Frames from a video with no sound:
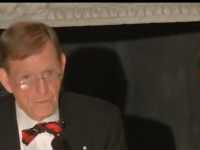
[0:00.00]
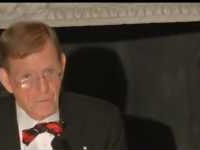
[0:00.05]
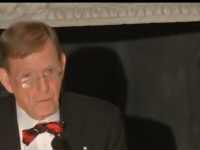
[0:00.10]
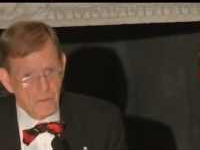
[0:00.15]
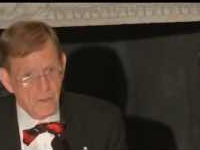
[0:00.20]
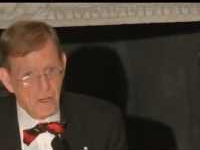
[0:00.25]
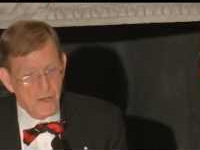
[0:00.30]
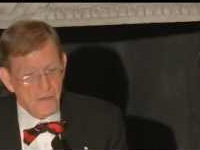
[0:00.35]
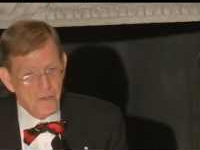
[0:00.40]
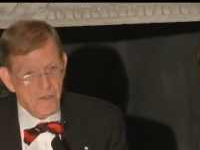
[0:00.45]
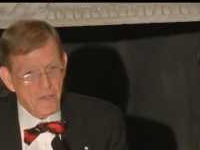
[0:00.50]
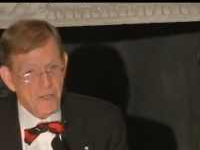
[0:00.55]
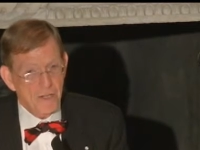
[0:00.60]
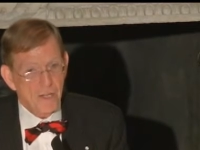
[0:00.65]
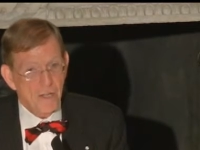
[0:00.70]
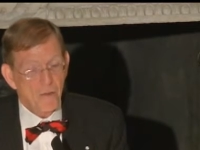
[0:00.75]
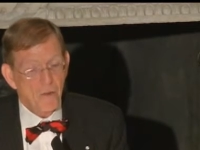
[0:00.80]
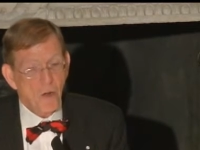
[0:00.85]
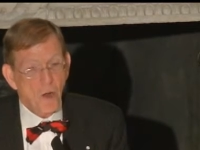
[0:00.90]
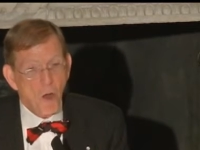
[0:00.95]
gotten
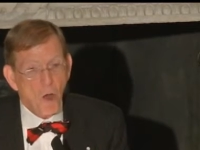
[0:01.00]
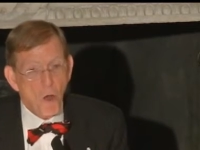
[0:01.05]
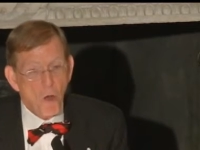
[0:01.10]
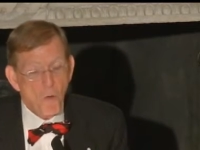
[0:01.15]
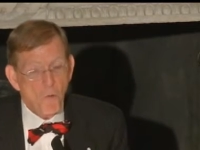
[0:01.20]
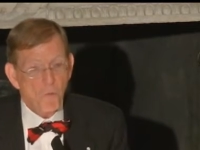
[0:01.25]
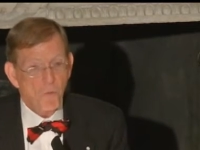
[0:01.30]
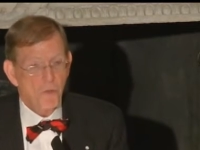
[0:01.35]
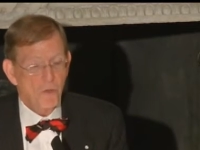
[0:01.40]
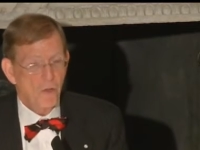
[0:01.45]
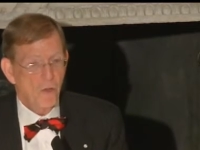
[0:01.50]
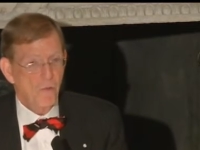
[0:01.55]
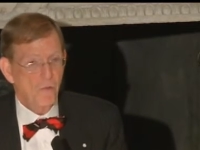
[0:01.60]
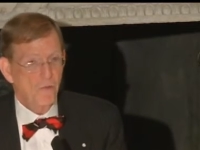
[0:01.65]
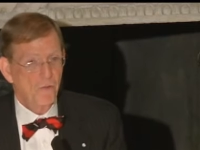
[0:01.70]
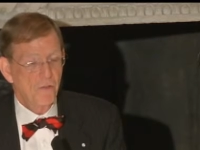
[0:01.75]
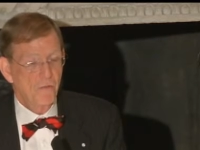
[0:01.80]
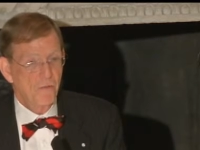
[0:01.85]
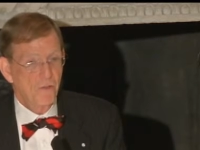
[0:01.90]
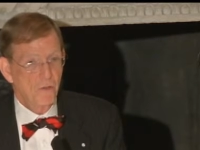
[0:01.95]
together off the
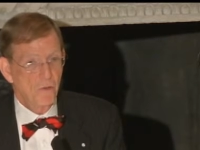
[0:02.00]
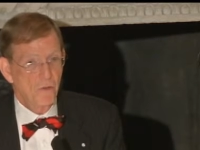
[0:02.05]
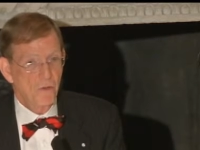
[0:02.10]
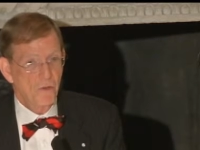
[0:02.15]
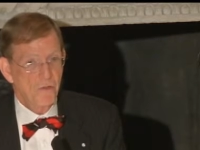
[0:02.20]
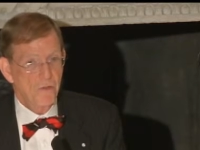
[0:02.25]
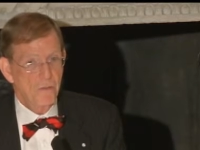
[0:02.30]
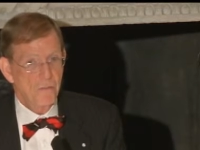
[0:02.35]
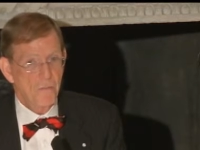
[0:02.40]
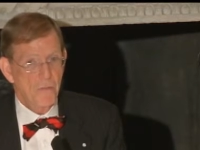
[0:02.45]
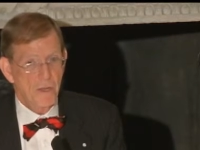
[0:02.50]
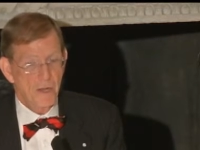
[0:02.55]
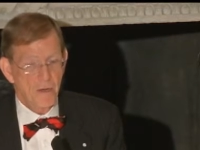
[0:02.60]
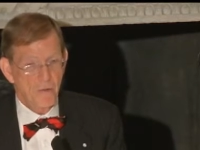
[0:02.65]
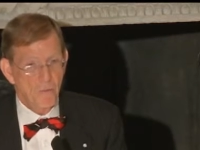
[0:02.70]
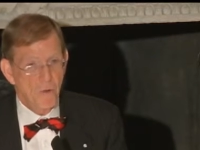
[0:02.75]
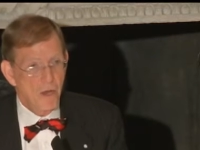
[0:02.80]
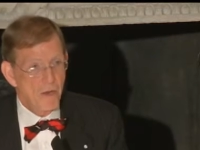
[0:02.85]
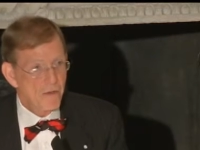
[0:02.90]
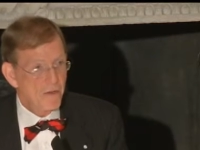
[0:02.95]
coast of Georgia. They
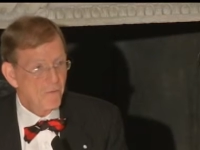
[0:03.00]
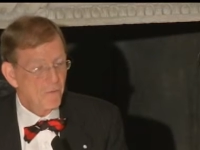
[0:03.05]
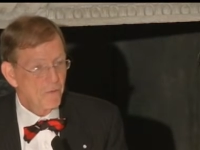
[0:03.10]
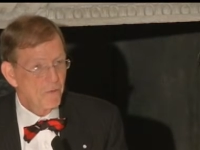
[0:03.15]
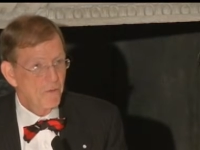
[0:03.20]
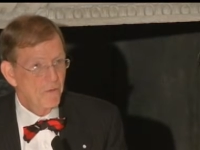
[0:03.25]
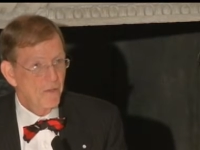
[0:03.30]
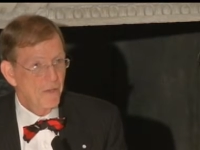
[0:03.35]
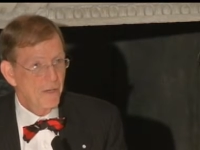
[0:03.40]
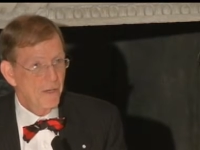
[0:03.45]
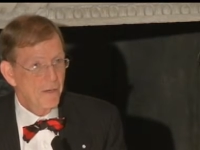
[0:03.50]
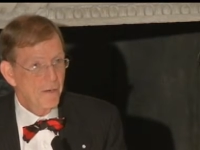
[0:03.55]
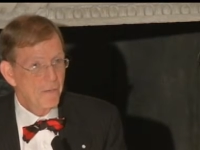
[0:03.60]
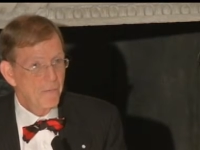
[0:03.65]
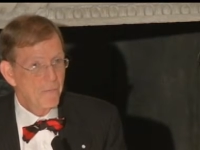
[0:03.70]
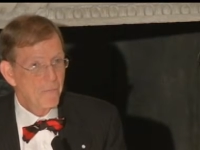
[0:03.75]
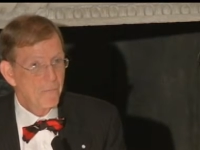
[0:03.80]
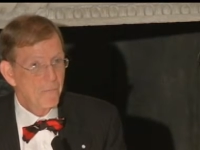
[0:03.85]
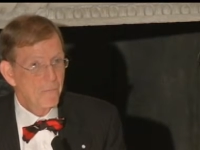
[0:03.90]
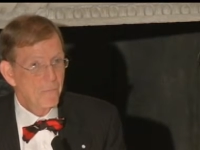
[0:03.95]
had rendezvoused
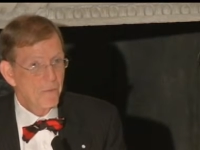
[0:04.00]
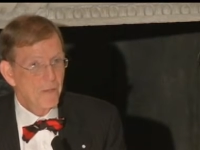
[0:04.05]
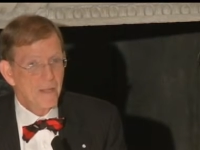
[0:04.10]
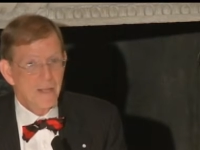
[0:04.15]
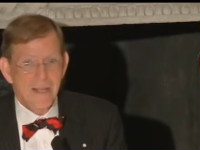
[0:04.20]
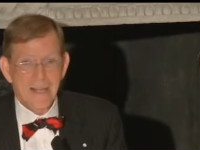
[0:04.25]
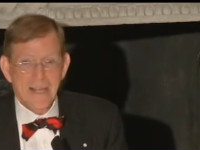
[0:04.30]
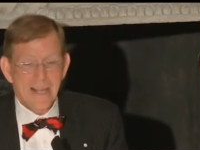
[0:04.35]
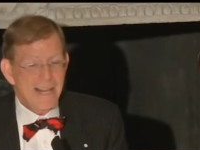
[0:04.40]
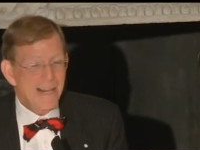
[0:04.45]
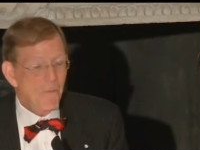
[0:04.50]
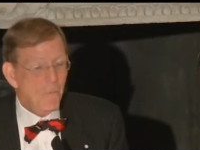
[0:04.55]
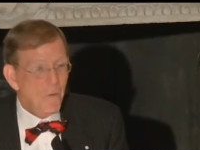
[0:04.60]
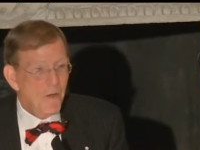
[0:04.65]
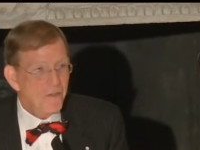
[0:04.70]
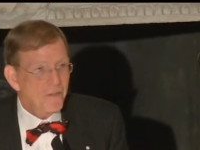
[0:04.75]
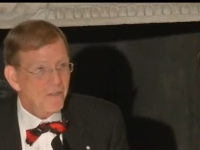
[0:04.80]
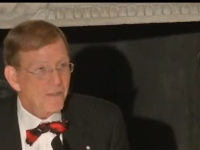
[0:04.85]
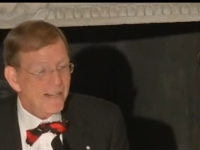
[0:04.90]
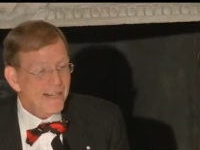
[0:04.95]
there. It
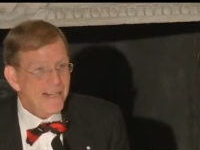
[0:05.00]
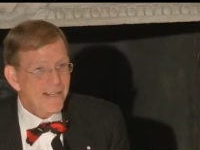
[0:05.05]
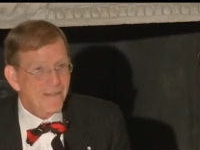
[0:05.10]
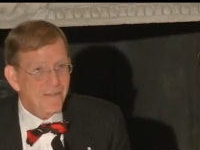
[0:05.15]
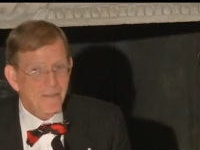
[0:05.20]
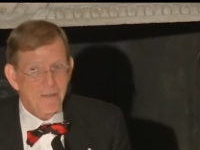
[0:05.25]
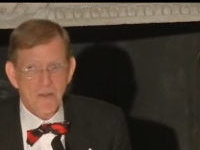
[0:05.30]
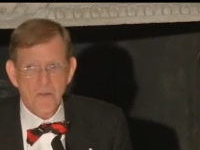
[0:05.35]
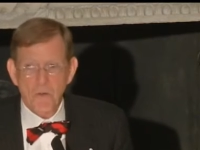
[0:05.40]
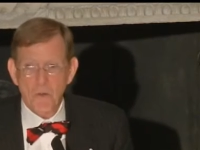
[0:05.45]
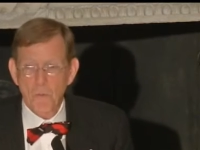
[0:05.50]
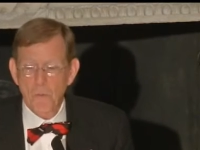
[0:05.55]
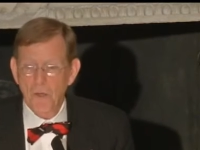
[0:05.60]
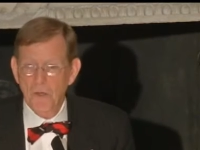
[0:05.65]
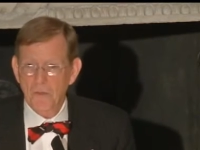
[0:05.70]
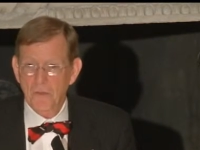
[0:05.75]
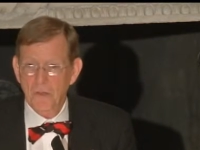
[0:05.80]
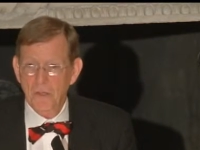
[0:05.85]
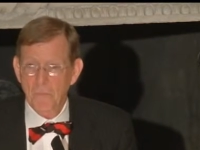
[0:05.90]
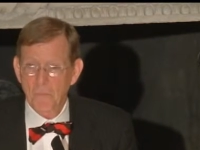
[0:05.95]
wasn't any secret
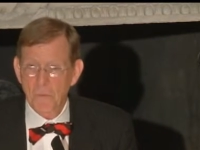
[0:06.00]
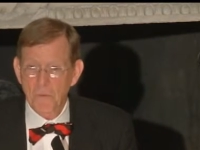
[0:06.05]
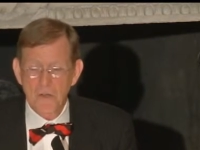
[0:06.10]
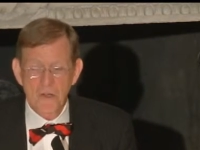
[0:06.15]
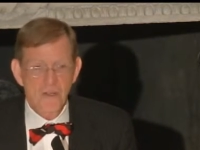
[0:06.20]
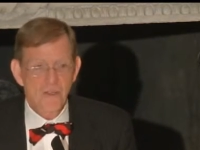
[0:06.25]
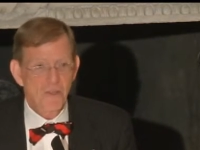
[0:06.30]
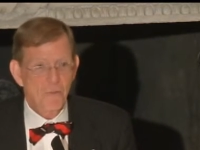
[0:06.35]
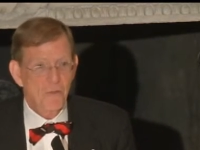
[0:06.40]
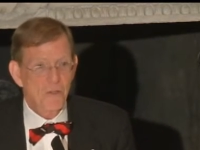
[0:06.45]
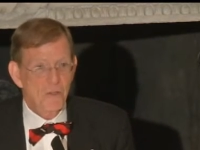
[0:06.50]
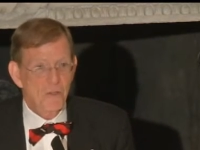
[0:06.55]
what the British were